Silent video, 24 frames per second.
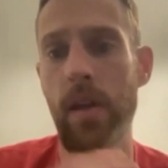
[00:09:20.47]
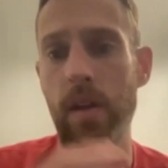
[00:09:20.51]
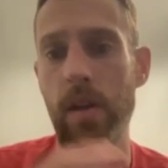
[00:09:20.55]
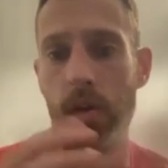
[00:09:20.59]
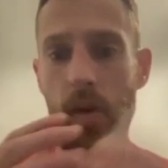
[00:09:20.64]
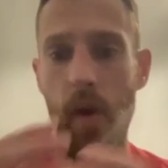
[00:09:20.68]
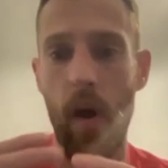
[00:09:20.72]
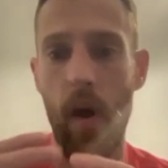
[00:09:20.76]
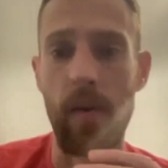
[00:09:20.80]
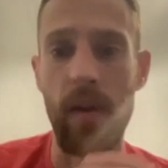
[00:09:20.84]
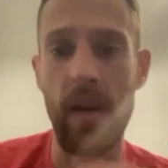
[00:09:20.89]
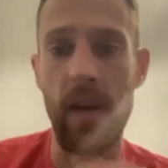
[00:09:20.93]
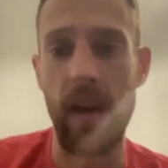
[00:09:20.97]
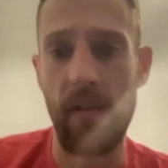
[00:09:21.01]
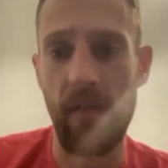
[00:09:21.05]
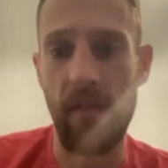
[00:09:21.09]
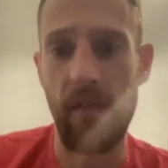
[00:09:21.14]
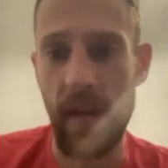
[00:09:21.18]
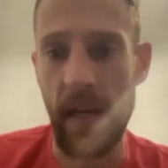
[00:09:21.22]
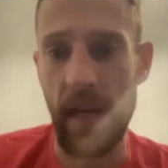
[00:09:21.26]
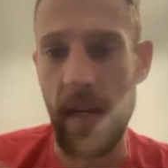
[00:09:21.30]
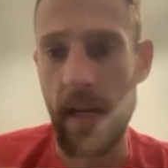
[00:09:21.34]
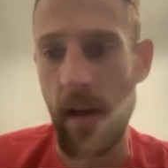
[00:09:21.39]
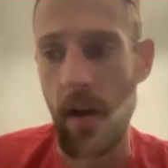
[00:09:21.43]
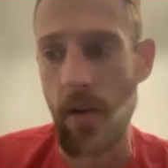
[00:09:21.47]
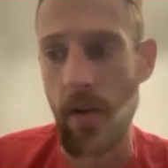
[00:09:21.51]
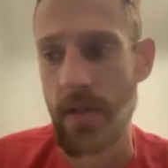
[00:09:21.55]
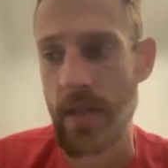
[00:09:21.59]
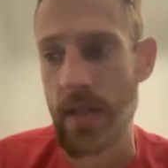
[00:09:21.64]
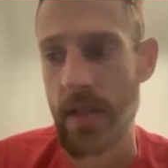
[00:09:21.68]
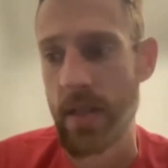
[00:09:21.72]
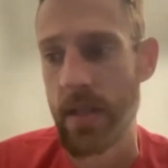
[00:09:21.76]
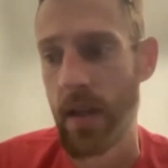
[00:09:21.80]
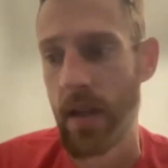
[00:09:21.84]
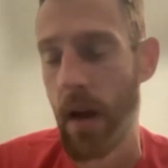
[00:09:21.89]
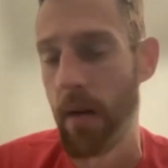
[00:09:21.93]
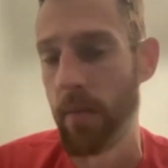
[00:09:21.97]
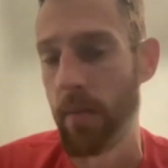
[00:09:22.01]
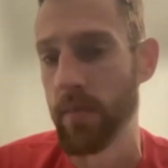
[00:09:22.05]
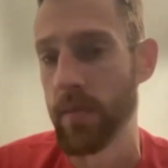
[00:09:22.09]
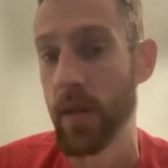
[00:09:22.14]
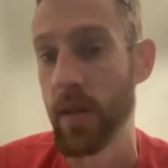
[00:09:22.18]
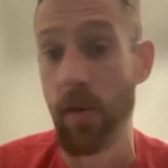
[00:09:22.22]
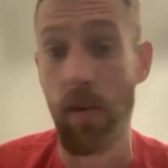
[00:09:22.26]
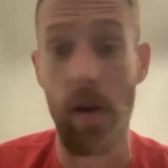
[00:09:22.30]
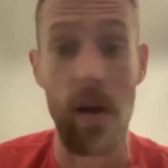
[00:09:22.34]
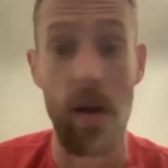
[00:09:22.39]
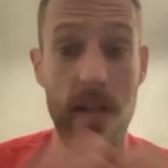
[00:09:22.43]
you go to different ecosystems
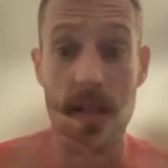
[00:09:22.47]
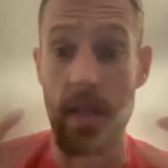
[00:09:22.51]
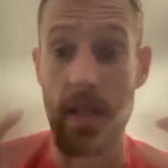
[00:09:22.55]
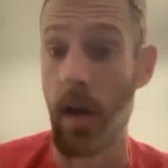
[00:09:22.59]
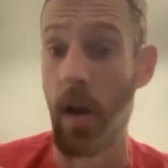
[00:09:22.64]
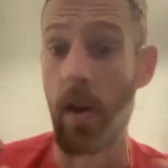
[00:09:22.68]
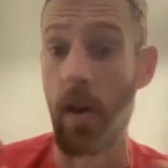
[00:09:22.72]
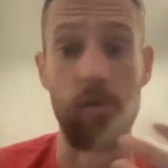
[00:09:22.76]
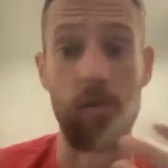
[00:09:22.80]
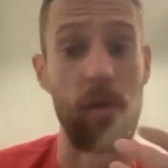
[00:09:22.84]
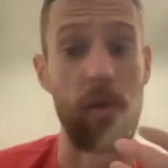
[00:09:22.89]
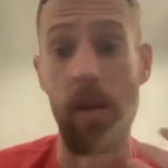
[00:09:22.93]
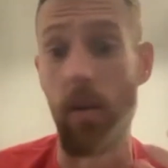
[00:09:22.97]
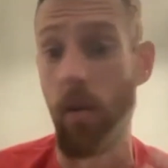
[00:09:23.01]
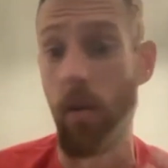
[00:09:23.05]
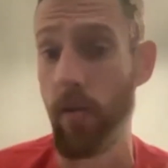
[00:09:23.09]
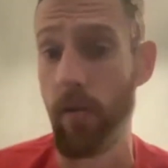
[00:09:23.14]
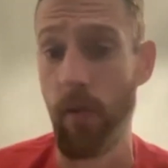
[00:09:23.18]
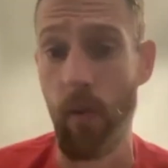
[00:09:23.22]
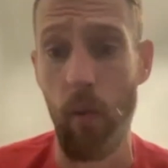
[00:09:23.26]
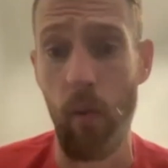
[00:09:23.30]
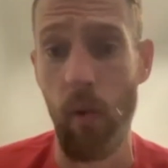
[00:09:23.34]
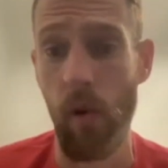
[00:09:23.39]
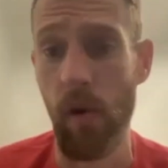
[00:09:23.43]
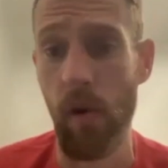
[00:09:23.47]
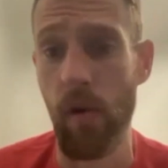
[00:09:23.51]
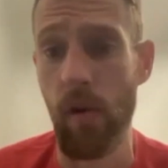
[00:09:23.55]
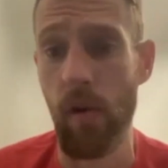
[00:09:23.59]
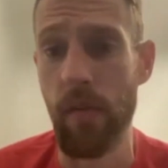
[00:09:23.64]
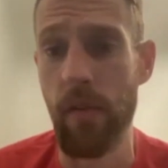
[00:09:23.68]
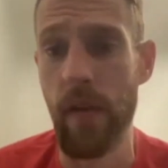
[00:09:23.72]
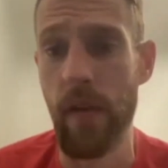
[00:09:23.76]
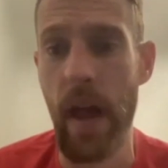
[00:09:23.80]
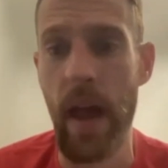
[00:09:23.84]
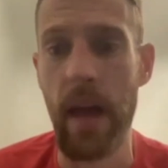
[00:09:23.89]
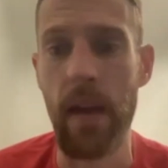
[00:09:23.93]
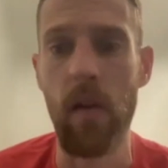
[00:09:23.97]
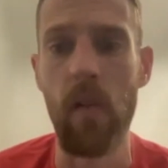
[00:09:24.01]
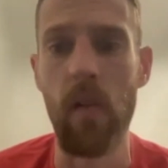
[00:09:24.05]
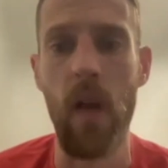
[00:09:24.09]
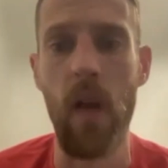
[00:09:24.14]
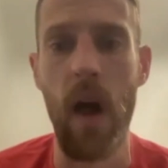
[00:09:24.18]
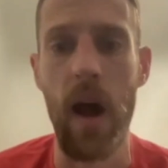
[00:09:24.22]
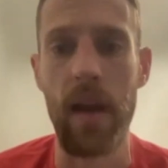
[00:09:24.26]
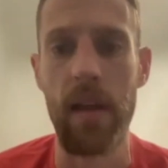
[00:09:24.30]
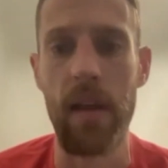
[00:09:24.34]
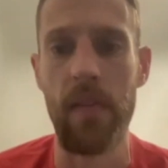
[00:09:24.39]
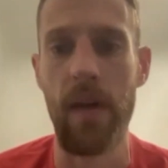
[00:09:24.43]
across the country or the world, and a
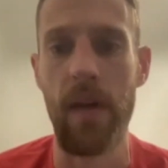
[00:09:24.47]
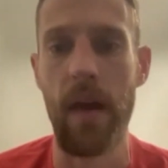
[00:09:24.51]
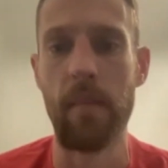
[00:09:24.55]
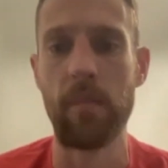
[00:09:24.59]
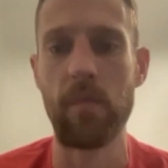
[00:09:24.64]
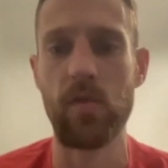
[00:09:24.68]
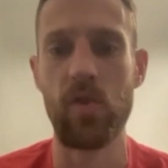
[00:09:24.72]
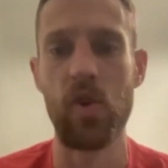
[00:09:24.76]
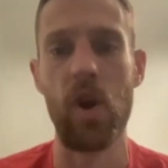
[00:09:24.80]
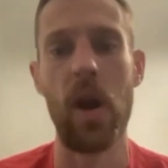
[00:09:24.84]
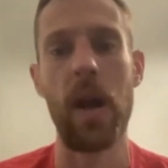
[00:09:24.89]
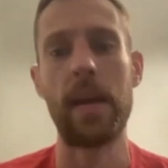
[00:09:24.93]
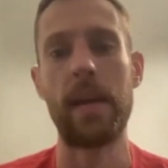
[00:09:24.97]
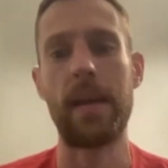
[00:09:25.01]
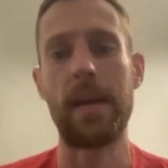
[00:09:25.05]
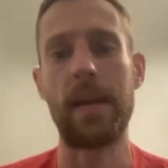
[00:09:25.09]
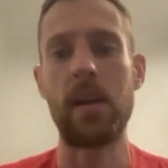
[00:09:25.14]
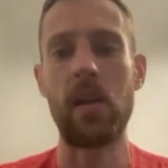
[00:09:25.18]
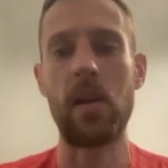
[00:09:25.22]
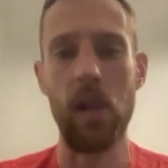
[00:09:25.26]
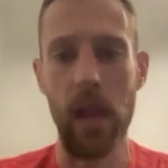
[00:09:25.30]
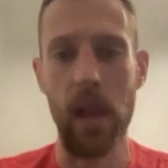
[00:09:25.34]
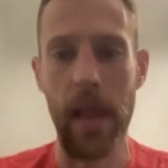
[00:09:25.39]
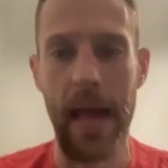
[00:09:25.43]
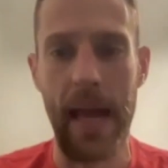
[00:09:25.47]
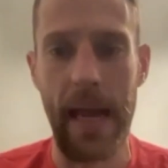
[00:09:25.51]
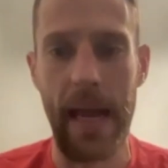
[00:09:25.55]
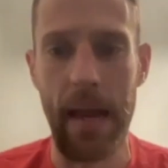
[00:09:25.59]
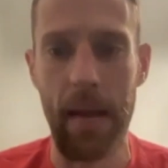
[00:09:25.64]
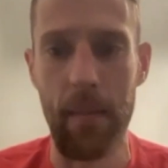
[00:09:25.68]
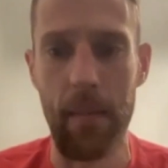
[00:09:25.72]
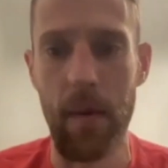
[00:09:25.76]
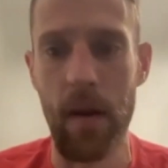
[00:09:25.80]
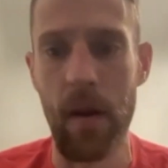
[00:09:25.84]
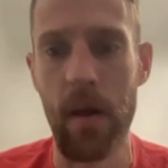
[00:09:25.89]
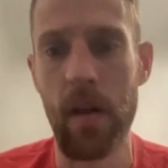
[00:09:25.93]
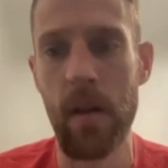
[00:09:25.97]
lot of them try to claim